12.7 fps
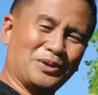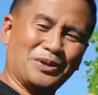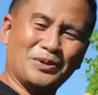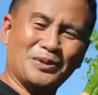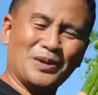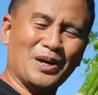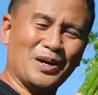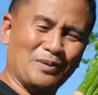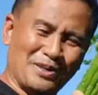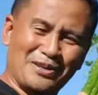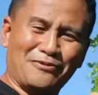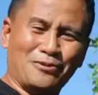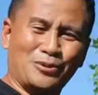you how
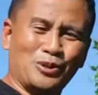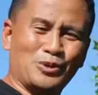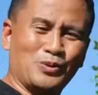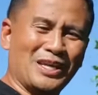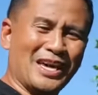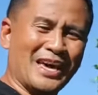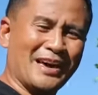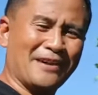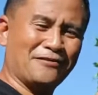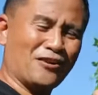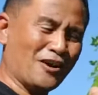many fruits we have